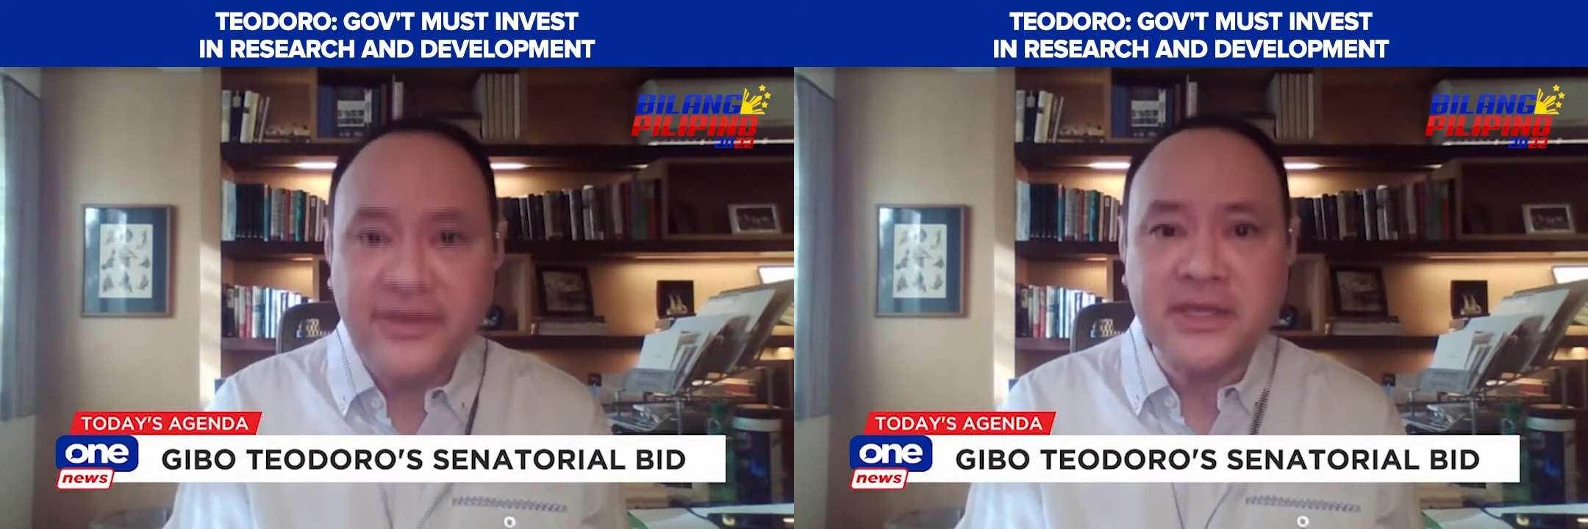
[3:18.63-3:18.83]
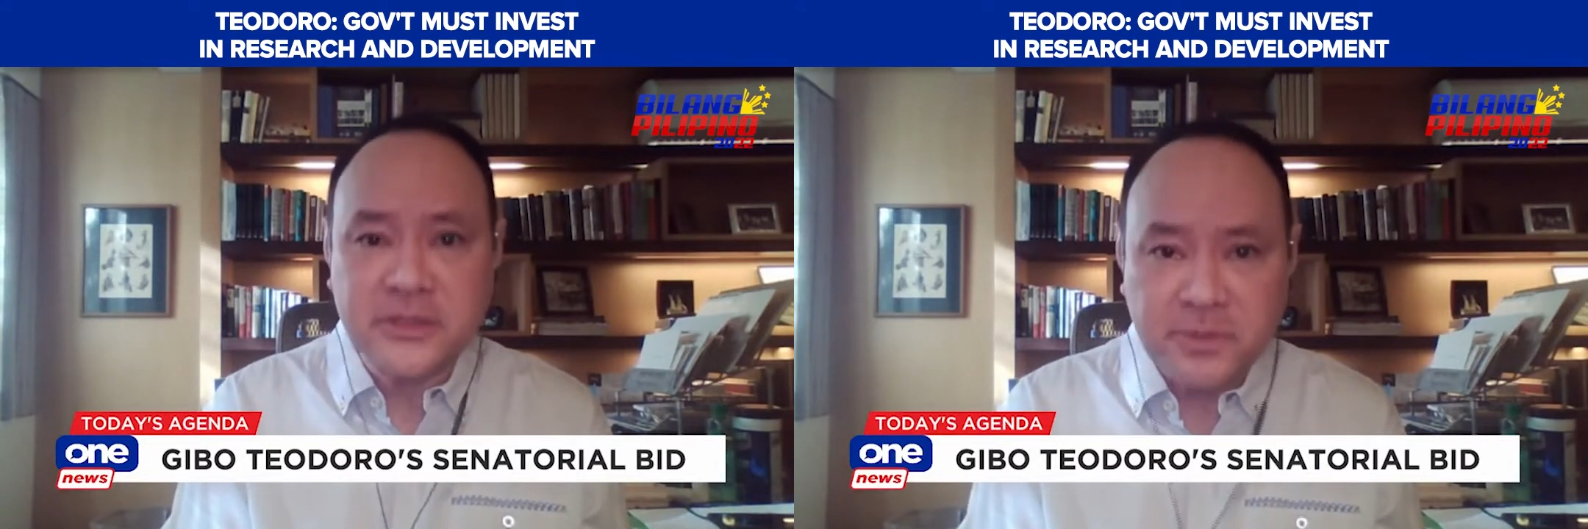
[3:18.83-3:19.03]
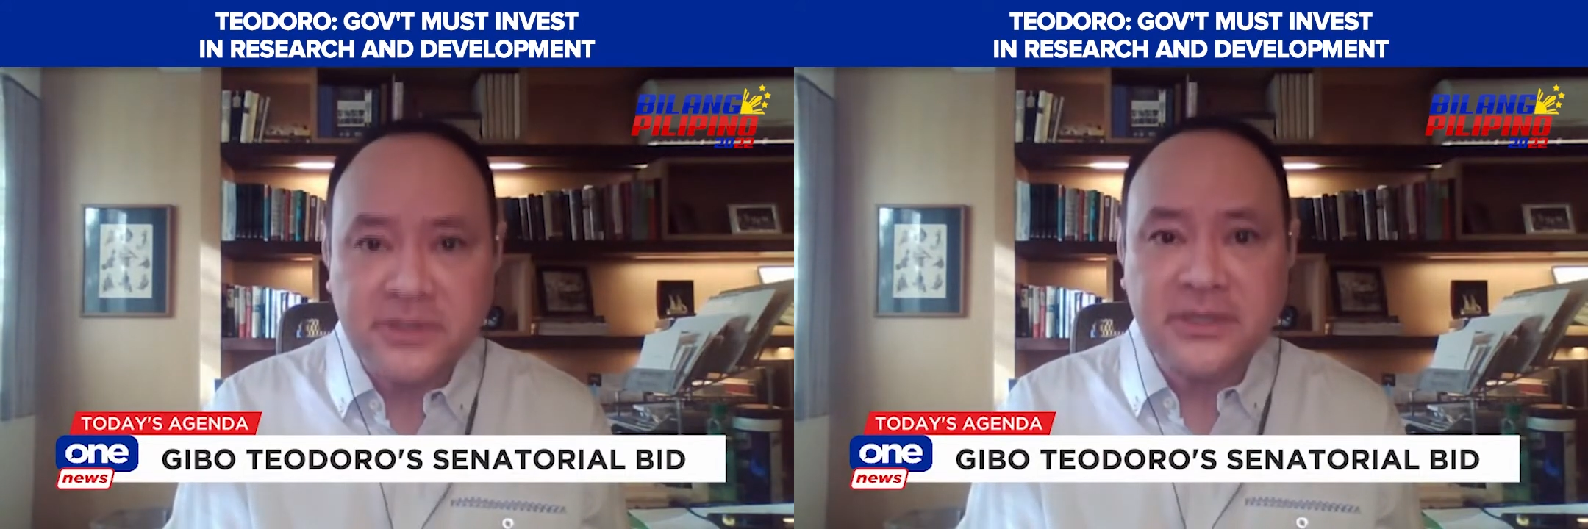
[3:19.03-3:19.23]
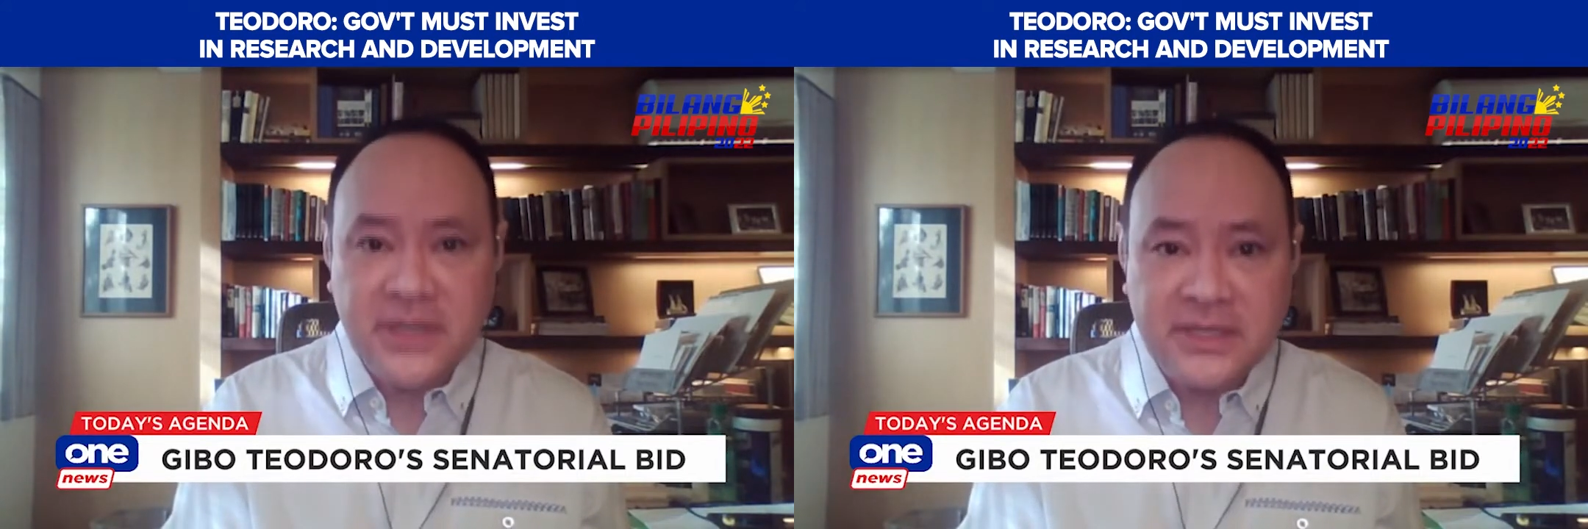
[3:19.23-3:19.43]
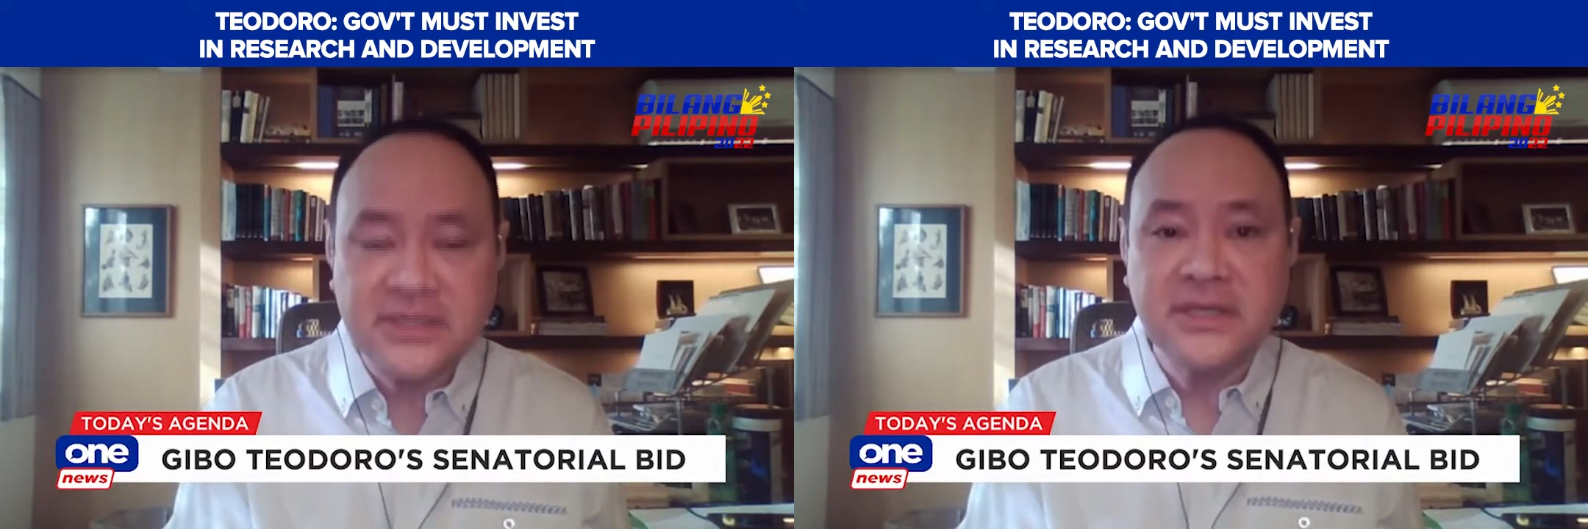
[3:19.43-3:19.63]

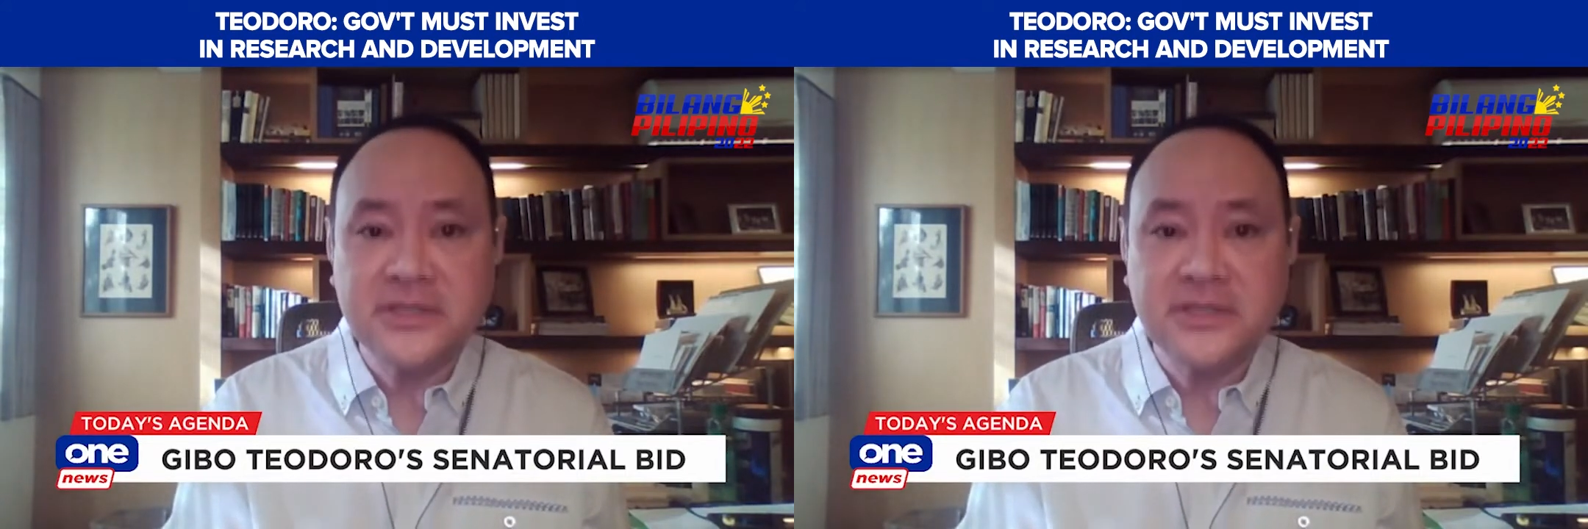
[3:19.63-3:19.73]
expertise and